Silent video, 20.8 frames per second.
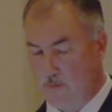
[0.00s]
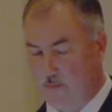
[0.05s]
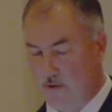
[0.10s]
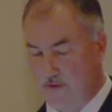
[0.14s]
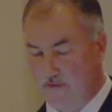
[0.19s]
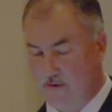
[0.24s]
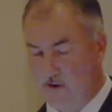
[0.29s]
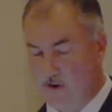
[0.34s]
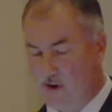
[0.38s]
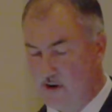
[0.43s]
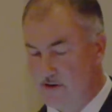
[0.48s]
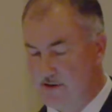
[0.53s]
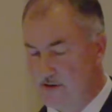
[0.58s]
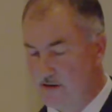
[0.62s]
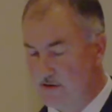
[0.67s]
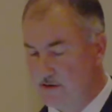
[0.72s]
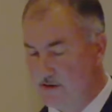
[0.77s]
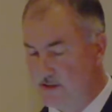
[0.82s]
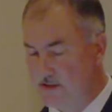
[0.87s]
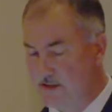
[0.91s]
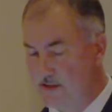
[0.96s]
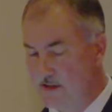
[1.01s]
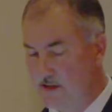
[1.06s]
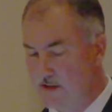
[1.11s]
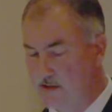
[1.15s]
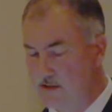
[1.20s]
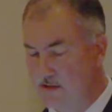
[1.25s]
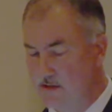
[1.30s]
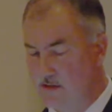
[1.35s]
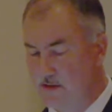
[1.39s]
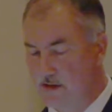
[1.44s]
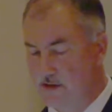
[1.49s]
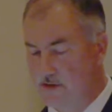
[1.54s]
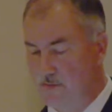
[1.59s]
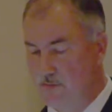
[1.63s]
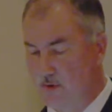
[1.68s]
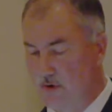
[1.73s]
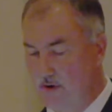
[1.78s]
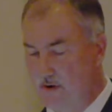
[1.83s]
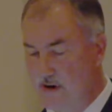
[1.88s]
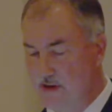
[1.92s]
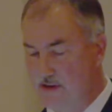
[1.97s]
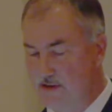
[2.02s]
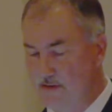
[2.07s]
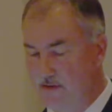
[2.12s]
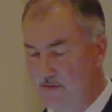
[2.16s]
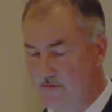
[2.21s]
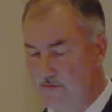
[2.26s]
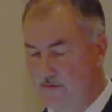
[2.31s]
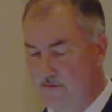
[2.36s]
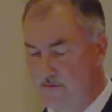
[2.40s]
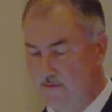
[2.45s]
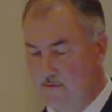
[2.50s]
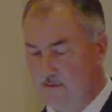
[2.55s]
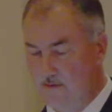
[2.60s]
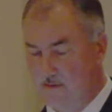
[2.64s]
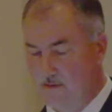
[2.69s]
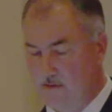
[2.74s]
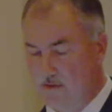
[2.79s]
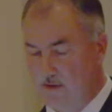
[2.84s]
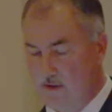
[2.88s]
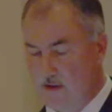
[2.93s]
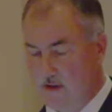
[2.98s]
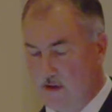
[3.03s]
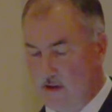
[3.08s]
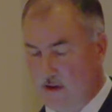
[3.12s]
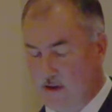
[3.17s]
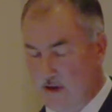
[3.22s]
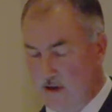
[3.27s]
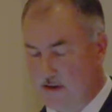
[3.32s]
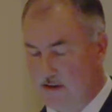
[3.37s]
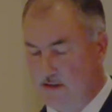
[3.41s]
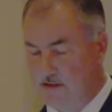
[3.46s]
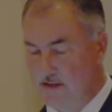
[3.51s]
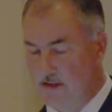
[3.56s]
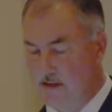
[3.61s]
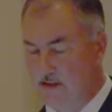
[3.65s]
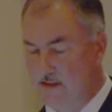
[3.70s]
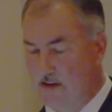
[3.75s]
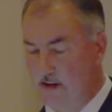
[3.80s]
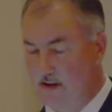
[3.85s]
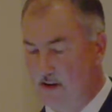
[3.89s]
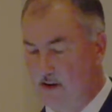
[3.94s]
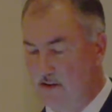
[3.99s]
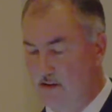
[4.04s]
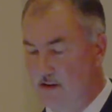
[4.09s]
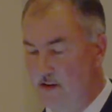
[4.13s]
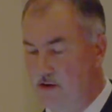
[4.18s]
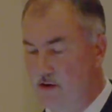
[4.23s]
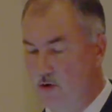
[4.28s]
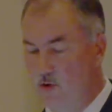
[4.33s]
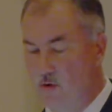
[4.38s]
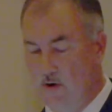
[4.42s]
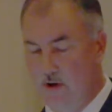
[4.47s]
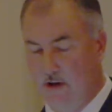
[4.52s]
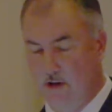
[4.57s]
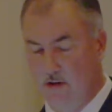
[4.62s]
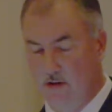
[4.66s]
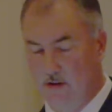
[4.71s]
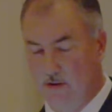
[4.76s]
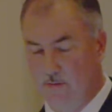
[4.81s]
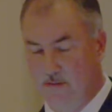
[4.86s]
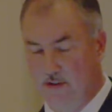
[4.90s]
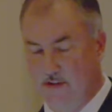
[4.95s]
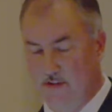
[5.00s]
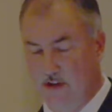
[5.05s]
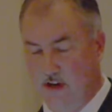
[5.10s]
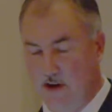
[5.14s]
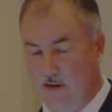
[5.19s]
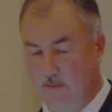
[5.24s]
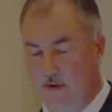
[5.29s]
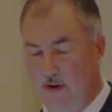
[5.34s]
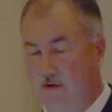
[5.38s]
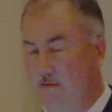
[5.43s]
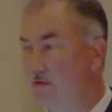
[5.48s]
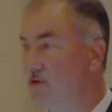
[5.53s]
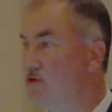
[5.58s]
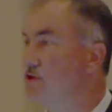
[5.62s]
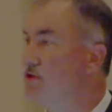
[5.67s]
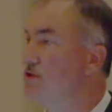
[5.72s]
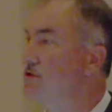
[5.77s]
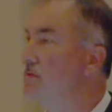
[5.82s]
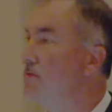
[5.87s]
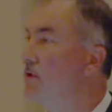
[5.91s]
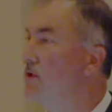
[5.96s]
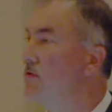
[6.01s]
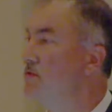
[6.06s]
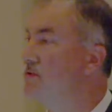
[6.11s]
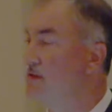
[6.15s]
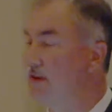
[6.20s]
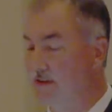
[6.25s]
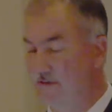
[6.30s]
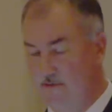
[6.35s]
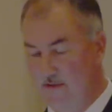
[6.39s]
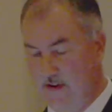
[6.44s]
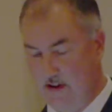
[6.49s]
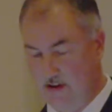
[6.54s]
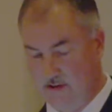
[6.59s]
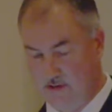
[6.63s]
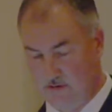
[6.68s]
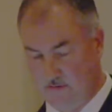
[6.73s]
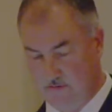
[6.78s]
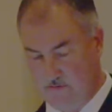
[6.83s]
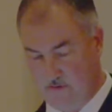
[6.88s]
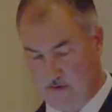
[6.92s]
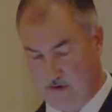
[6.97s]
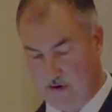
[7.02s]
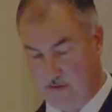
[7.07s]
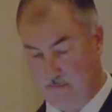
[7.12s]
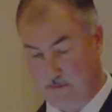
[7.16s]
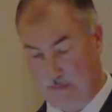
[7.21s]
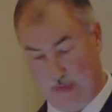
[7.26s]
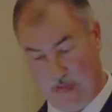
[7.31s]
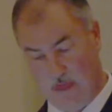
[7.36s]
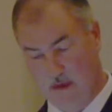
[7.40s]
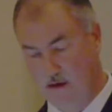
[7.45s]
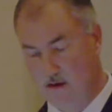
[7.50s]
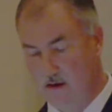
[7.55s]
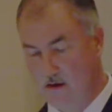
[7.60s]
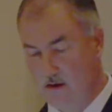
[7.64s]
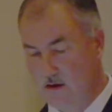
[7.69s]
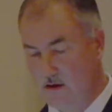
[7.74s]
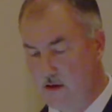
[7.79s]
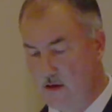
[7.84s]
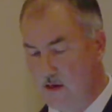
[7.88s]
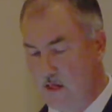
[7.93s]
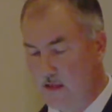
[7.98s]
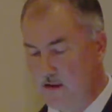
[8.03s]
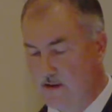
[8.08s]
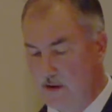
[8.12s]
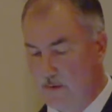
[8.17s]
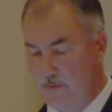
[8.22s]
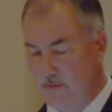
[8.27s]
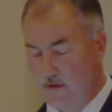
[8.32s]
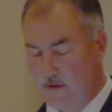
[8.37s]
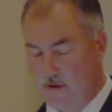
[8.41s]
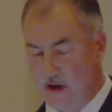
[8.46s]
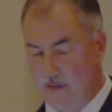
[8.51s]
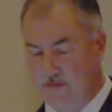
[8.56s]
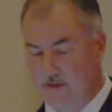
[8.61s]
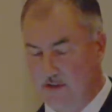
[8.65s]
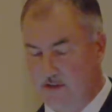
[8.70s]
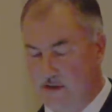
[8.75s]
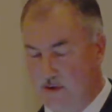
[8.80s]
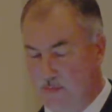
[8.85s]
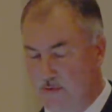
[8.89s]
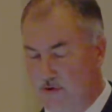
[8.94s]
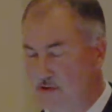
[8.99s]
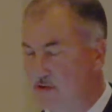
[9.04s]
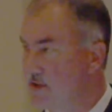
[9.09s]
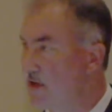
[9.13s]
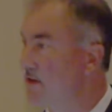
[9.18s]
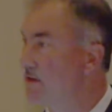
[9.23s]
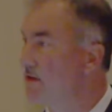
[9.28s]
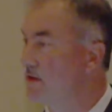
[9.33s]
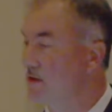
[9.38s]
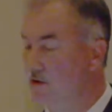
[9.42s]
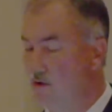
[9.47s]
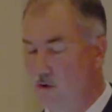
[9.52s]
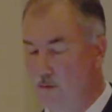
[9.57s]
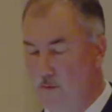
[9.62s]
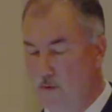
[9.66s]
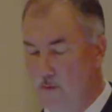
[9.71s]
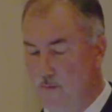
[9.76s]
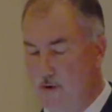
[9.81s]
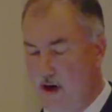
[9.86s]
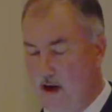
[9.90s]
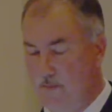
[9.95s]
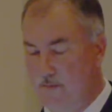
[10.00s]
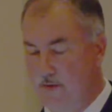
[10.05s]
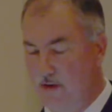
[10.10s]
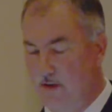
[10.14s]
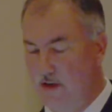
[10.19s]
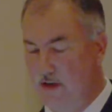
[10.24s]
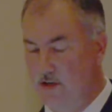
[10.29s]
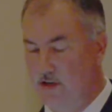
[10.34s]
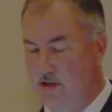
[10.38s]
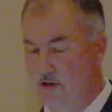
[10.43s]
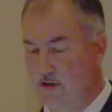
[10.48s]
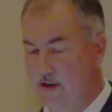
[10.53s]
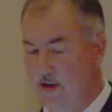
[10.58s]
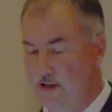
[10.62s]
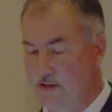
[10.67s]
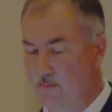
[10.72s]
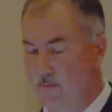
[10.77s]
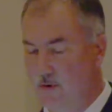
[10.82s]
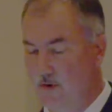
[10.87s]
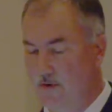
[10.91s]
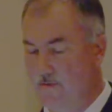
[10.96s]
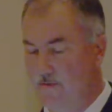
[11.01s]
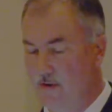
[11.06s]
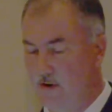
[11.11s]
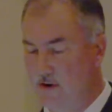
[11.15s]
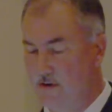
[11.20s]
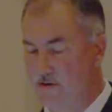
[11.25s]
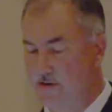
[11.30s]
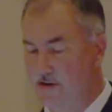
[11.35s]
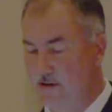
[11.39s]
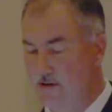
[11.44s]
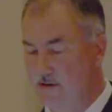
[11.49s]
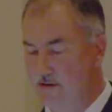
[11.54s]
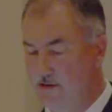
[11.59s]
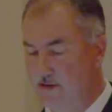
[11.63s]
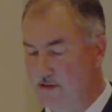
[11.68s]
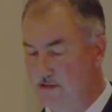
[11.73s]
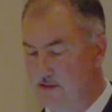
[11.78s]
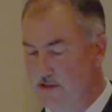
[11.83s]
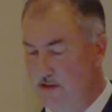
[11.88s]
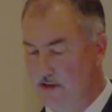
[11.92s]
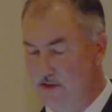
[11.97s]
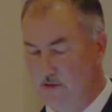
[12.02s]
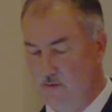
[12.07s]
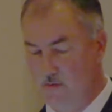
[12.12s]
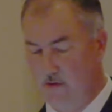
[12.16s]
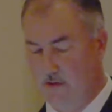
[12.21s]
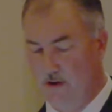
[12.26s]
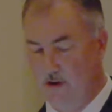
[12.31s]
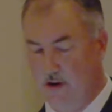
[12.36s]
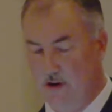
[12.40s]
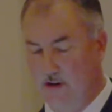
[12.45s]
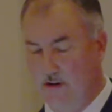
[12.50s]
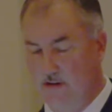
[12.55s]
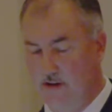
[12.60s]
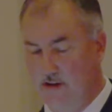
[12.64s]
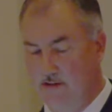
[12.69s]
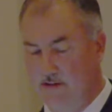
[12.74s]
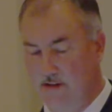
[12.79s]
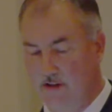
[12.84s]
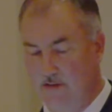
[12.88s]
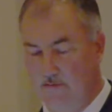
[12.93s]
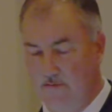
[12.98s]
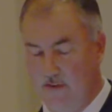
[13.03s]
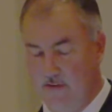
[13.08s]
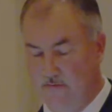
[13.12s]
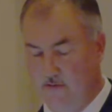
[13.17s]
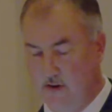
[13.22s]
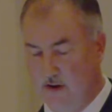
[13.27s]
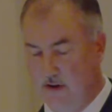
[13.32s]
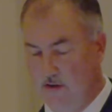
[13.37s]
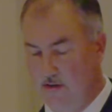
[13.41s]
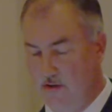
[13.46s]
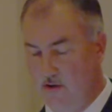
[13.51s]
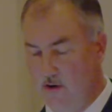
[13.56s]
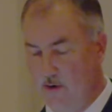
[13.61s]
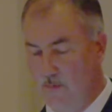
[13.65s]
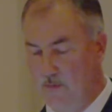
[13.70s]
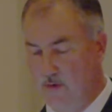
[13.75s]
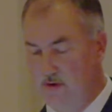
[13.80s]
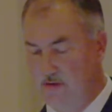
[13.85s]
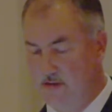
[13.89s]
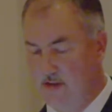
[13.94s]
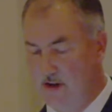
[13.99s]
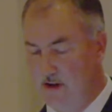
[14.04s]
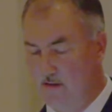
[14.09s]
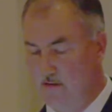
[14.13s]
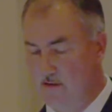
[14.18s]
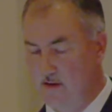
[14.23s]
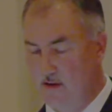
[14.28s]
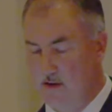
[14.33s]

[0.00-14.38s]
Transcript: Peripheral arterial disease is progressive, a disease that can lead to critical ischemia, which is the most advanced form. Up to 10% of the global population has peripheral arterial disease, with an increase in 15 to 30%